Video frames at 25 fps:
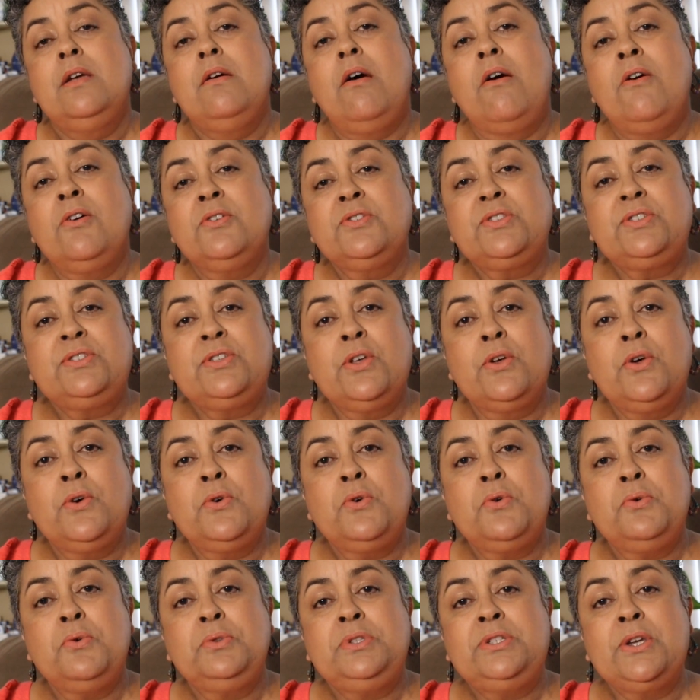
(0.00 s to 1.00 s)

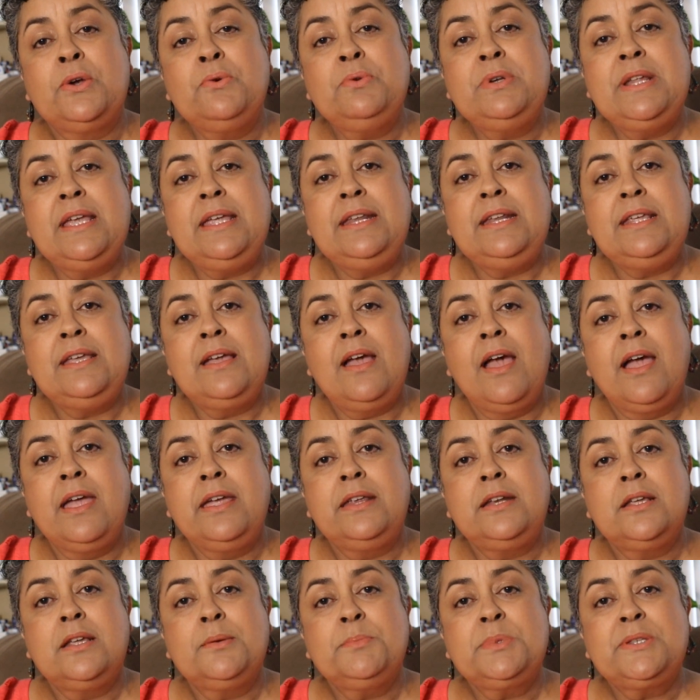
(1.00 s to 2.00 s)
also donating
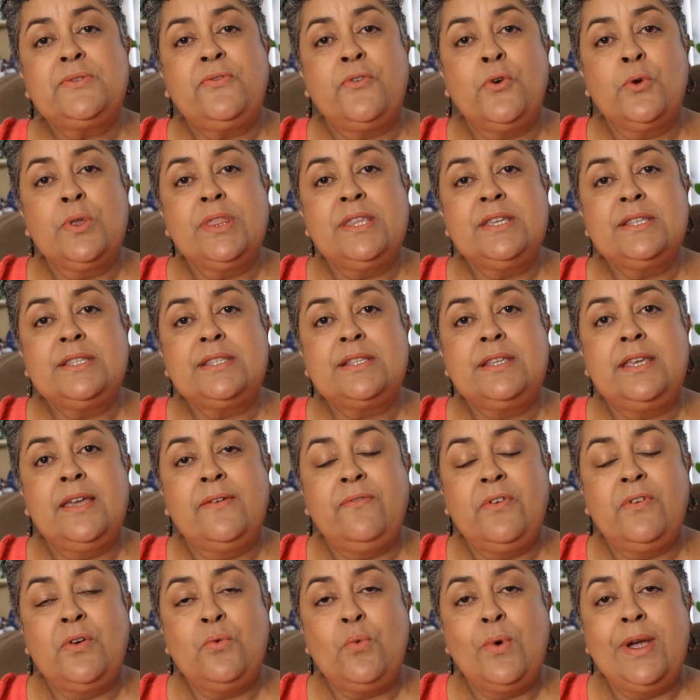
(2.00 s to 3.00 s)
items for this
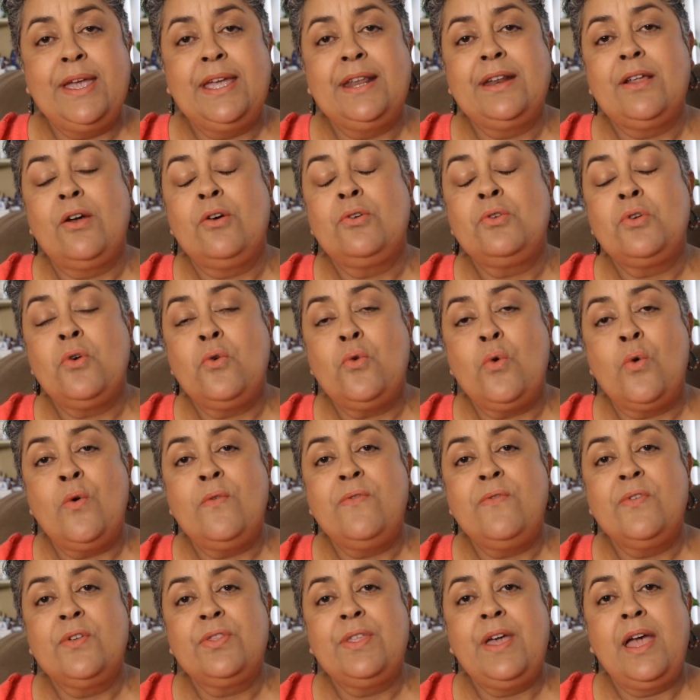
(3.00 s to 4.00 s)
giveaway and I'll go
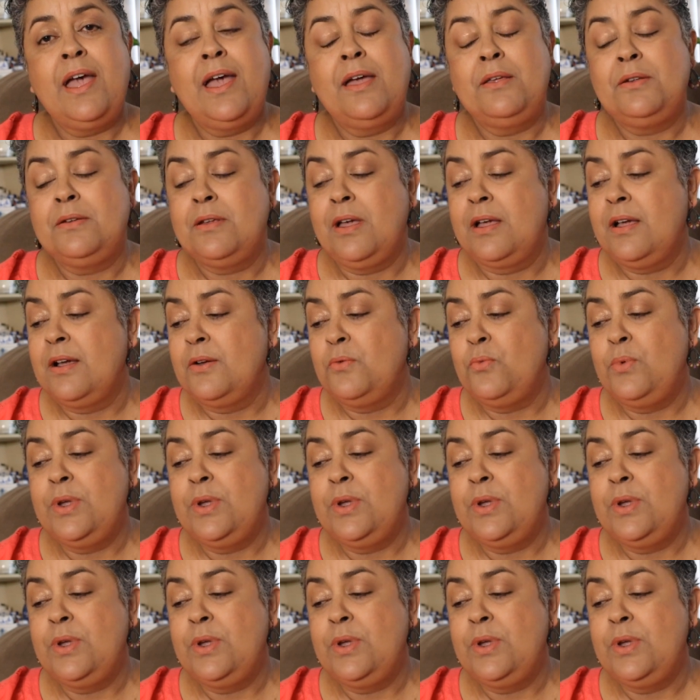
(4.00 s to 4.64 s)
over that uh,